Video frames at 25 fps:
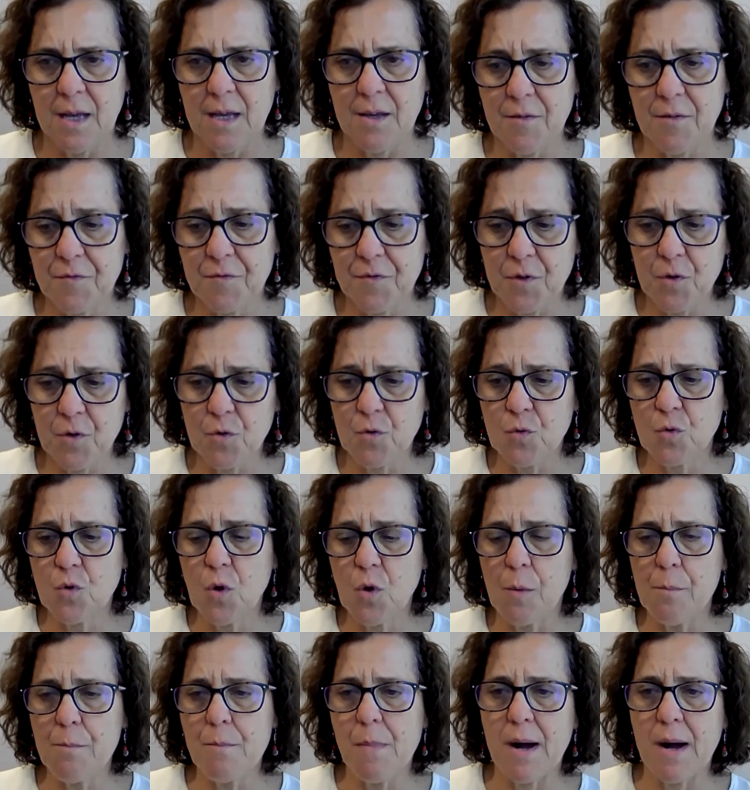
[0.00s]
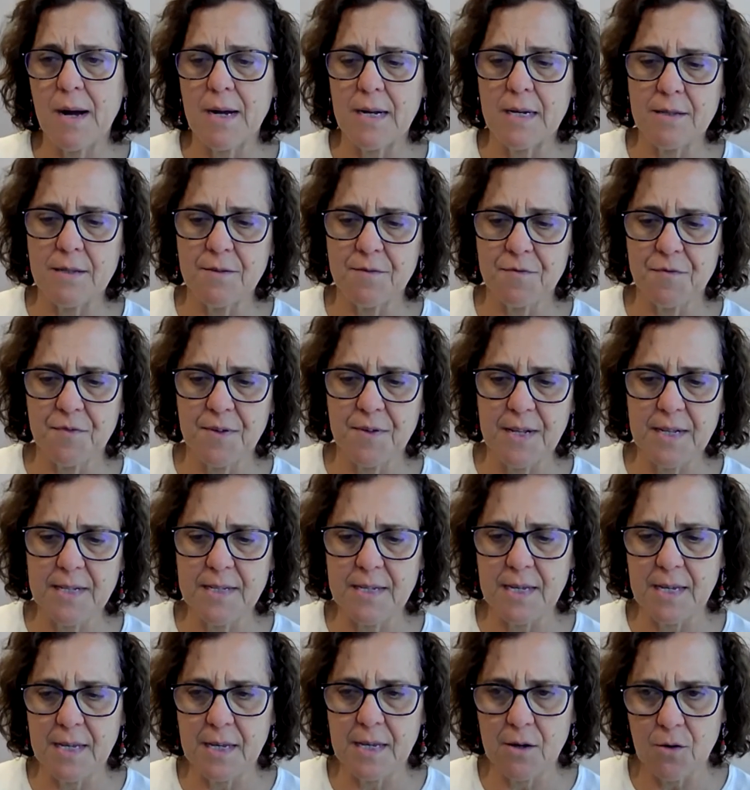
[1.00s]
If you don't mind
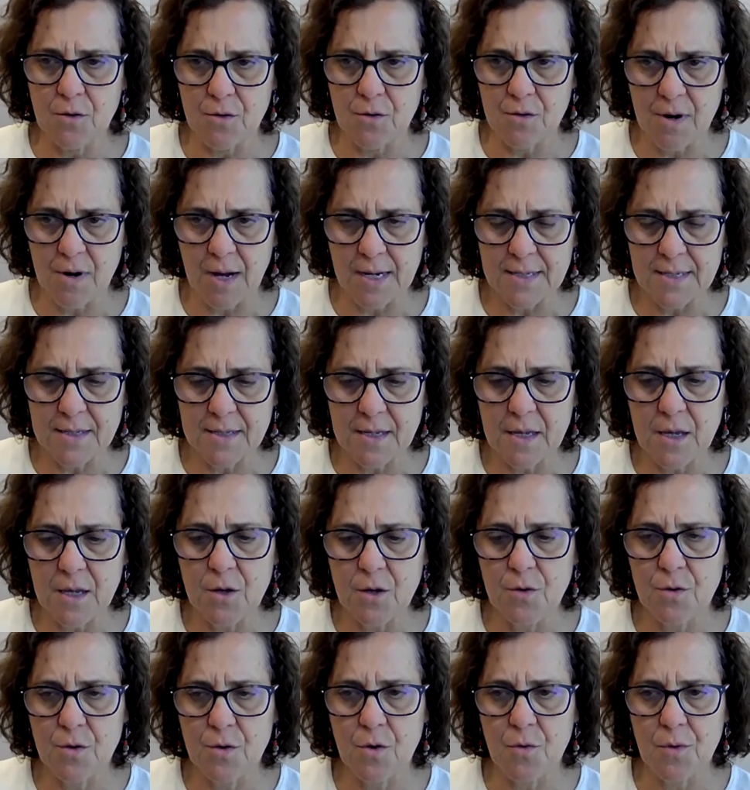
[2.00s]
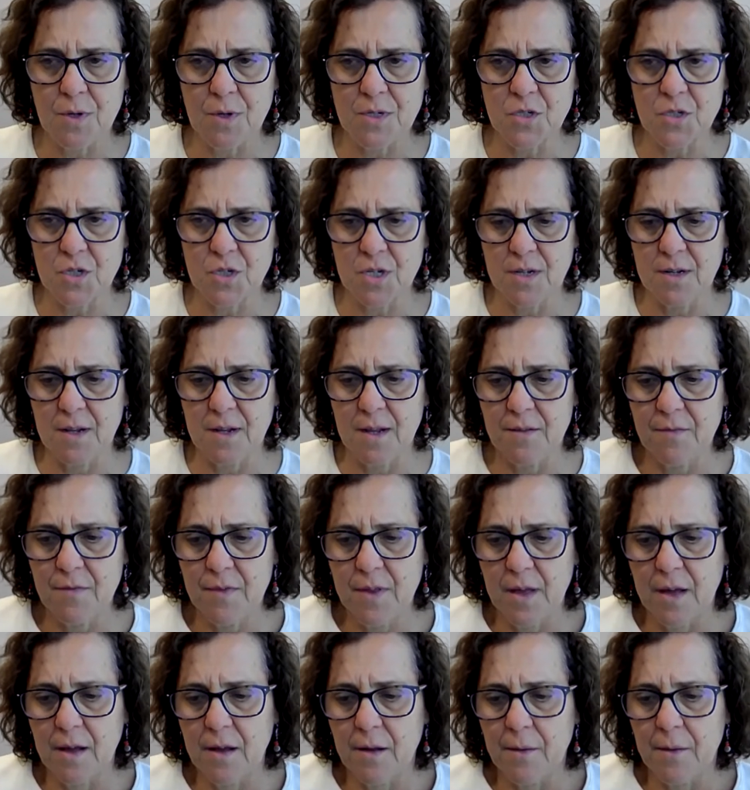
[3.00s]
fielding or writing your question in
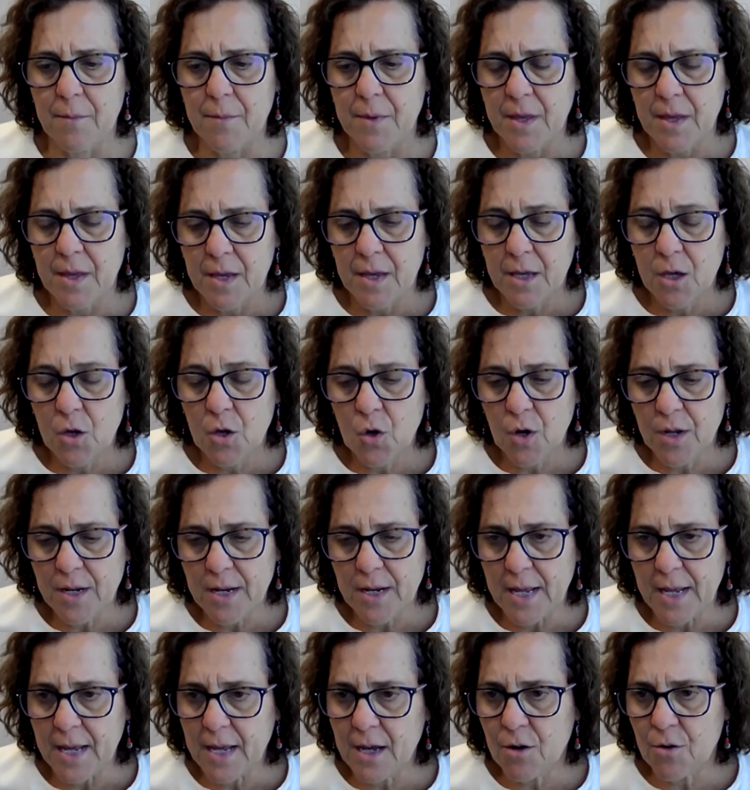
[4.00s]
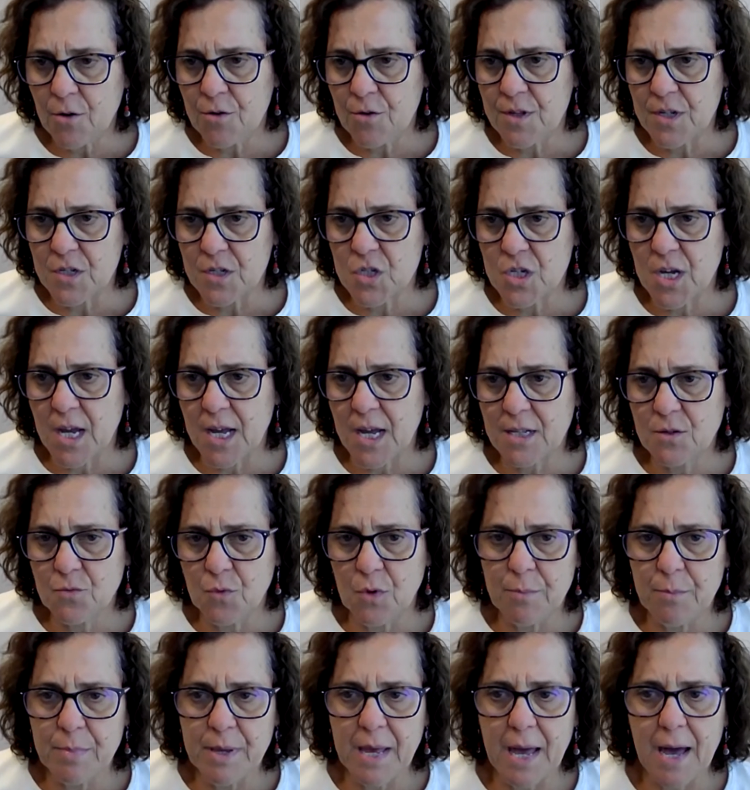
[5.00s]
the Q&A or the chat,
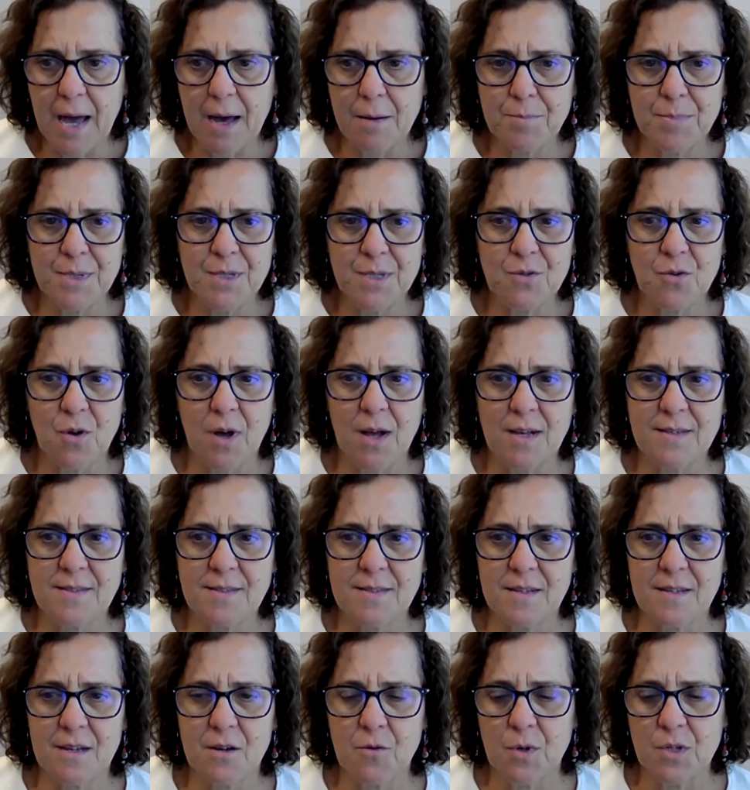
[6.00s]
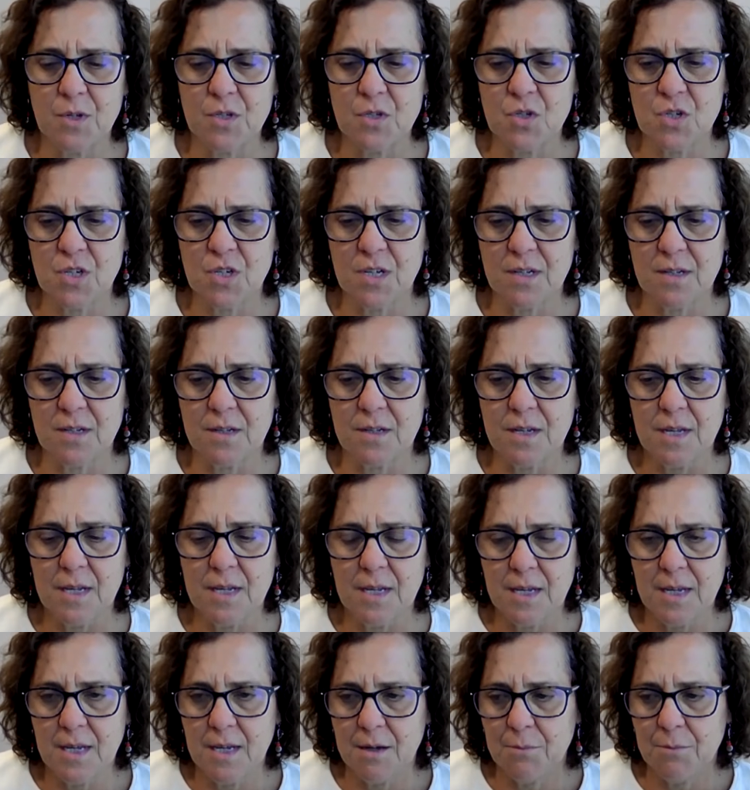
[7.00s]
we'll be happy to ask the question,
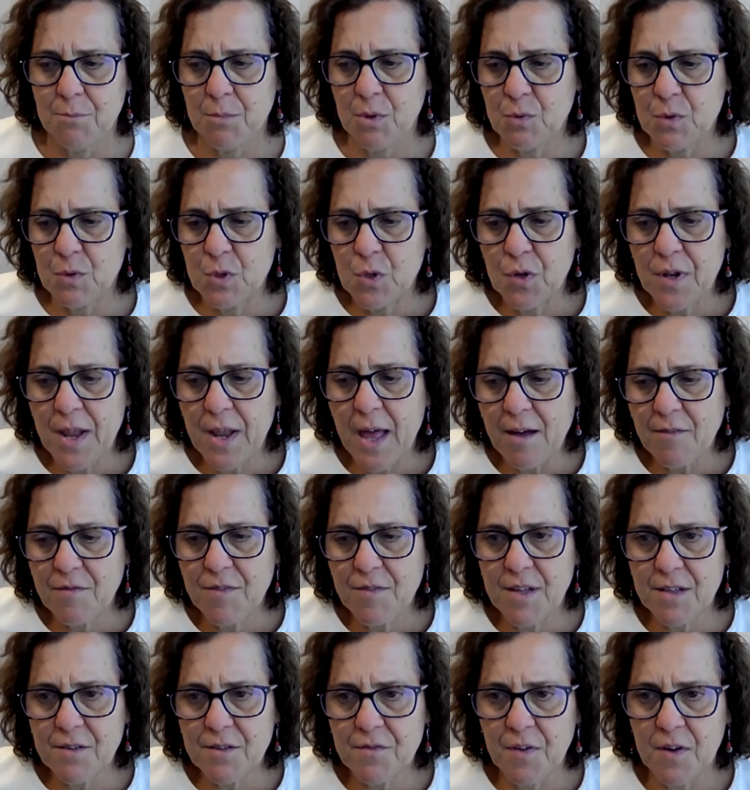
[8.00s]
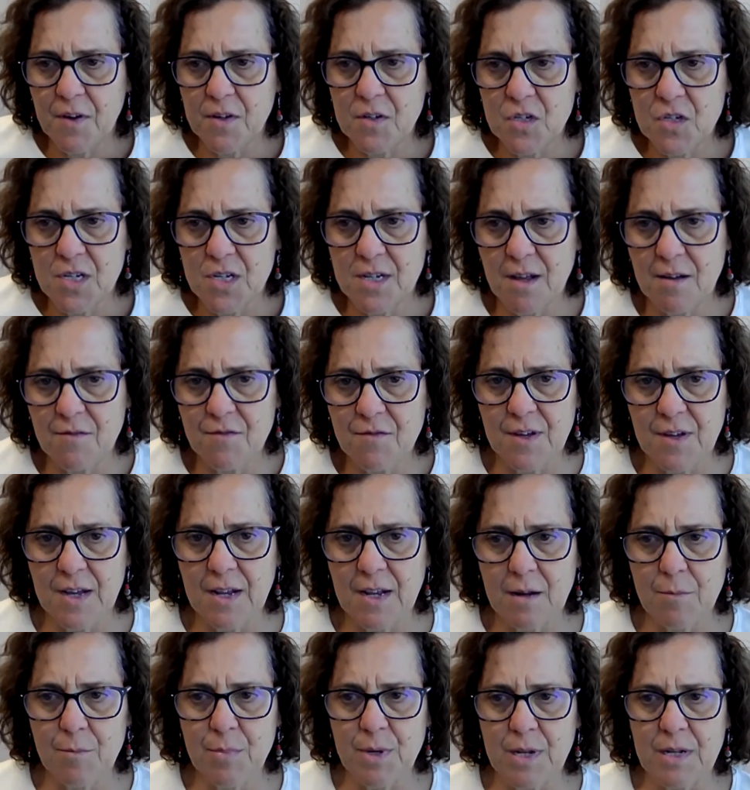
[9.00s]
but we don't have that function
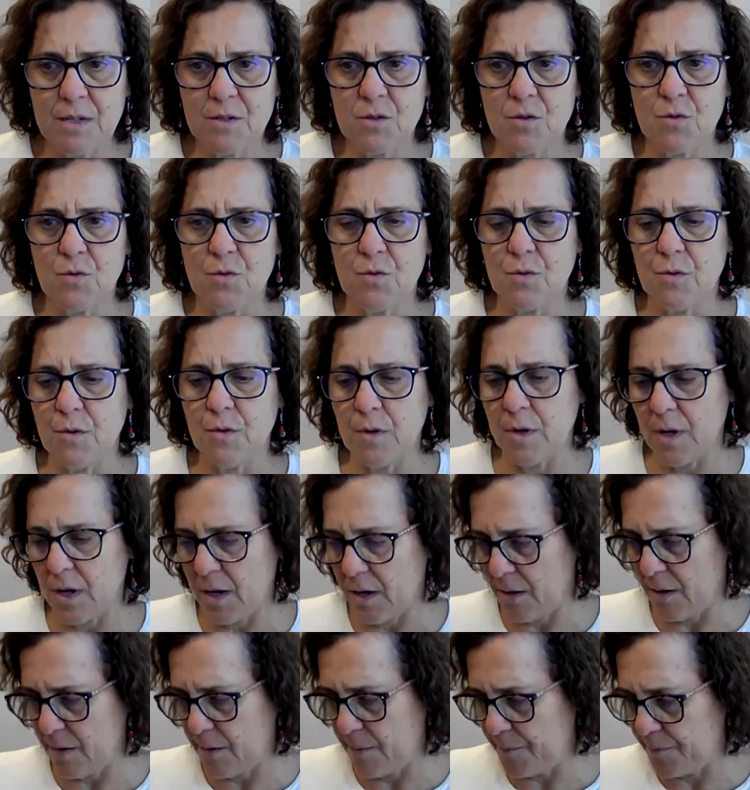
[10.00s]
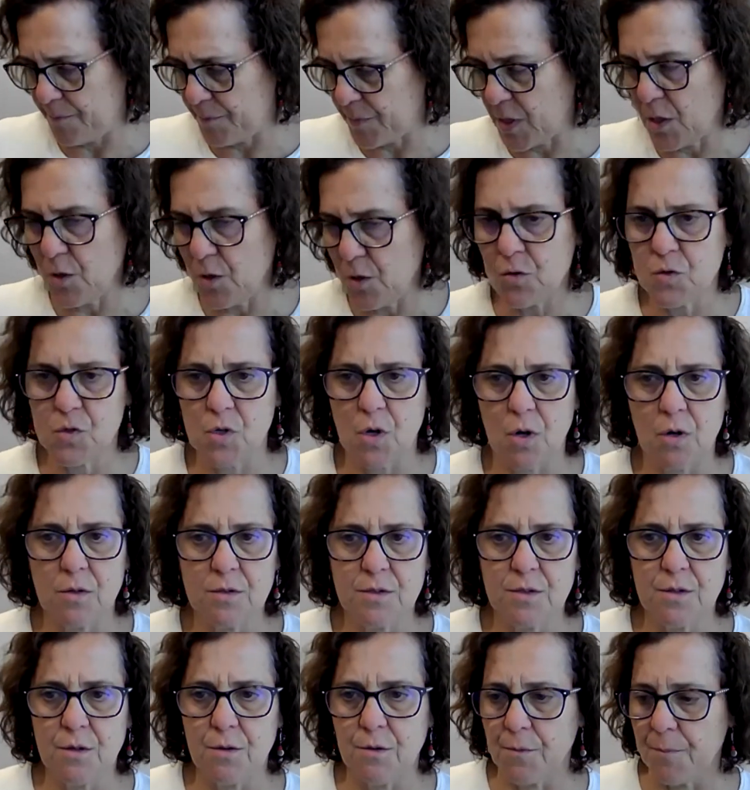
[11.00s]
available to um, use
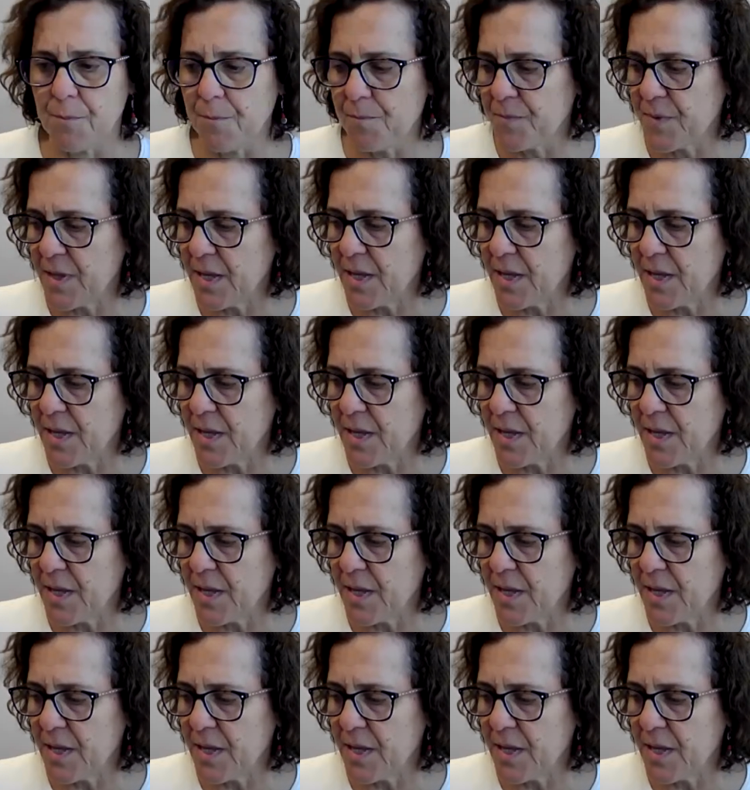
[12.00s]
audio.